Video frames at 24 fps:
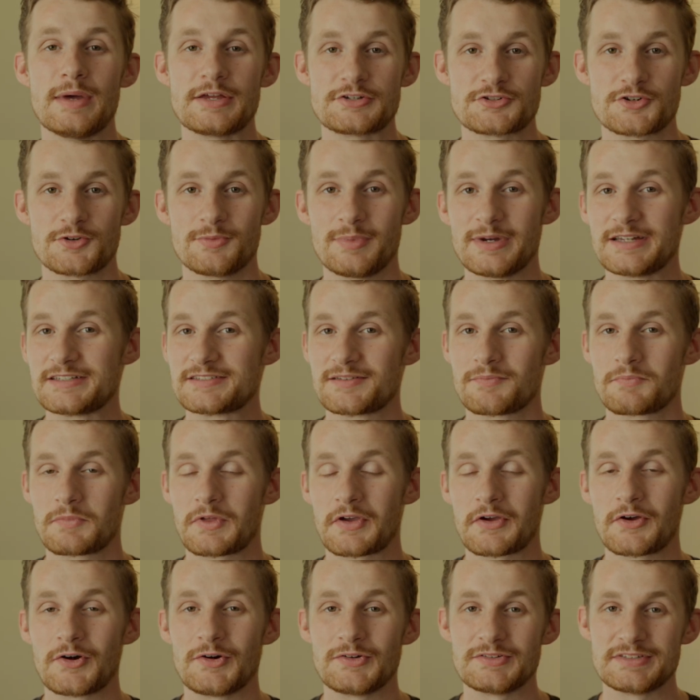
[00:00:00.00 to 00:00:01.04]
measured by
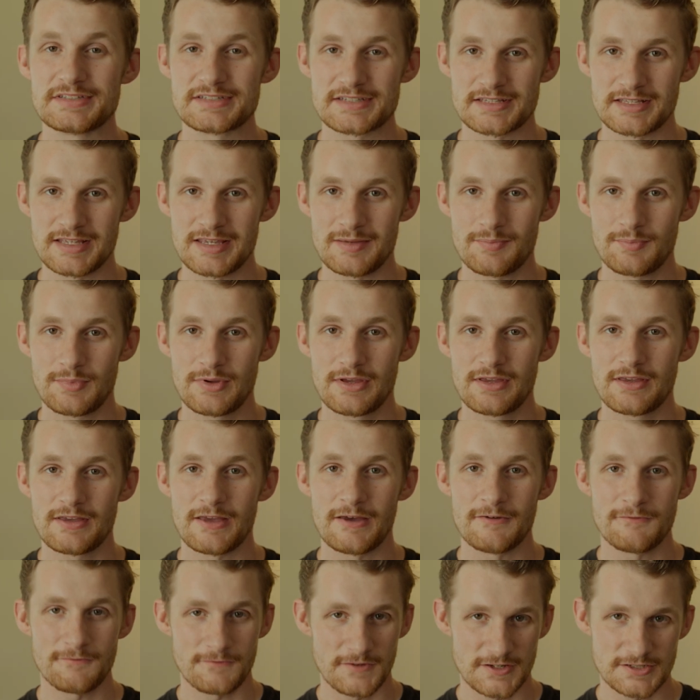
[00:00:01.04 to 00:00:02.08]
something called sleep
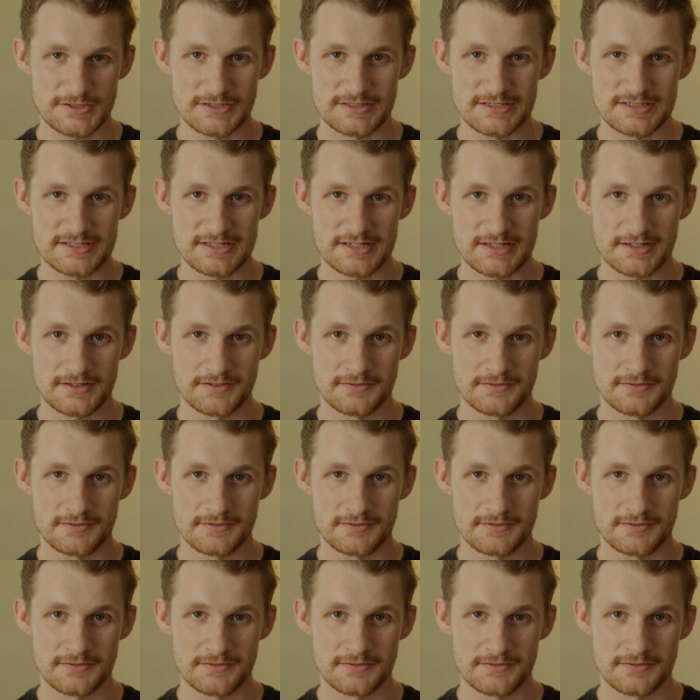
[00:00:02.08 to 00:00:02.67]
efficiency.